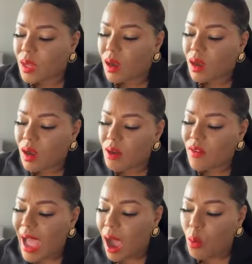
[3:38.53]
of
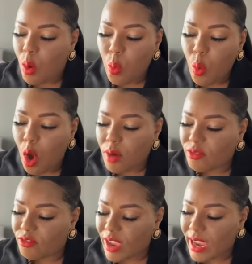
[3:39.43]
our
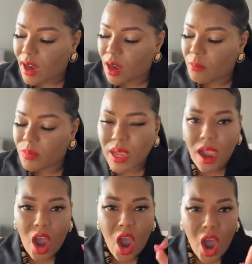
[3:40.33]
warfare
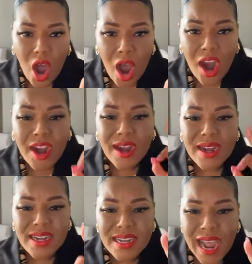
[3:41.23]
are
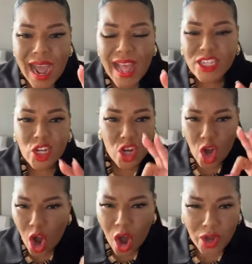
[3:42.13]
not
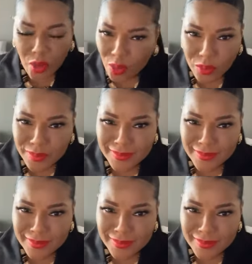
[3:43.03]
carnal.